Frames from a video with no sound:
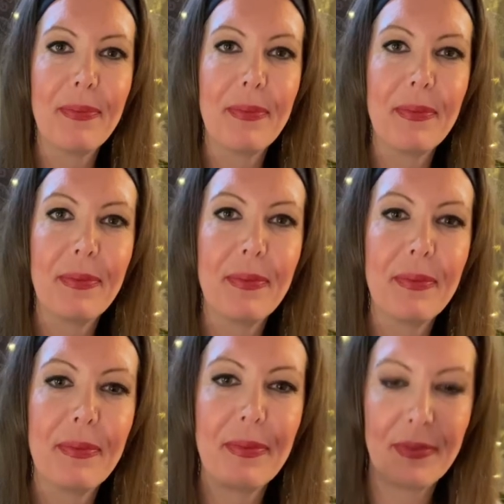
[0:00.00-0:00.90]

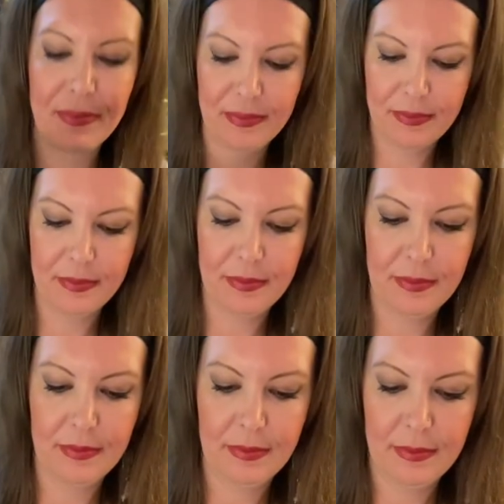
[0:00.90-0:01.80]

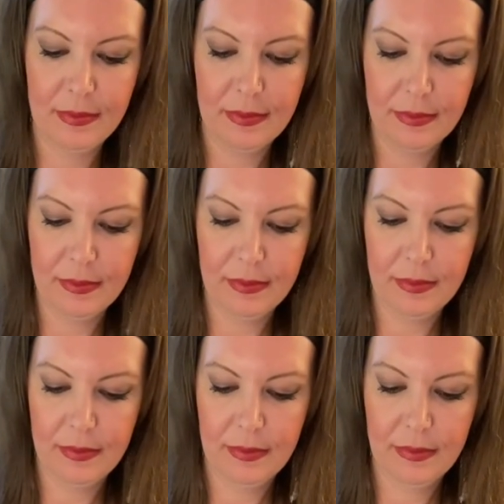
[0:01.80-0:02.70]

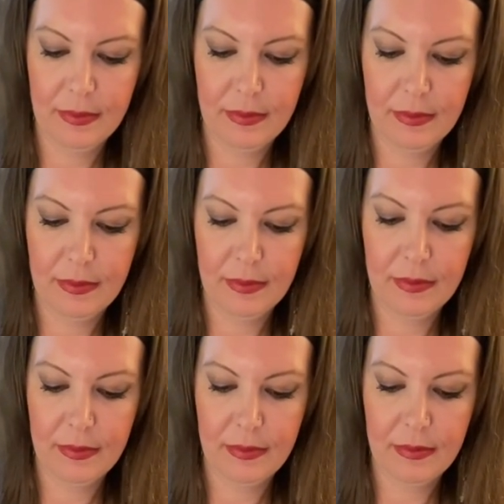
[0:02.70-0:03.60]

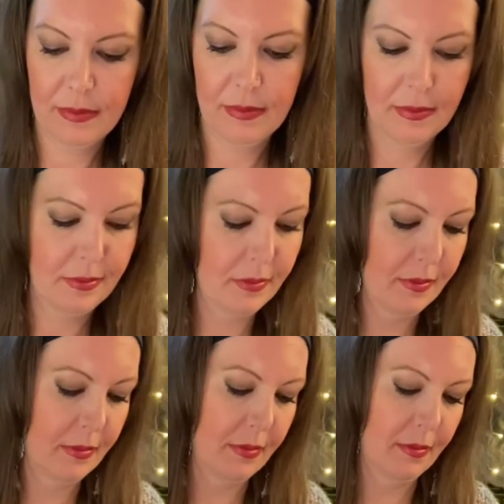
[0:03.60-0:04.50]

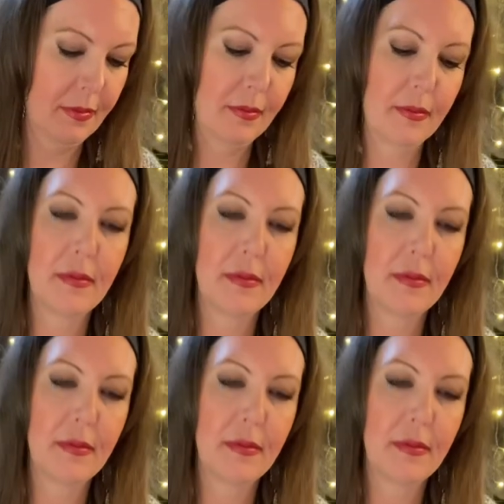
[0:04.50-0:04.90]
No one is speaking in this clip.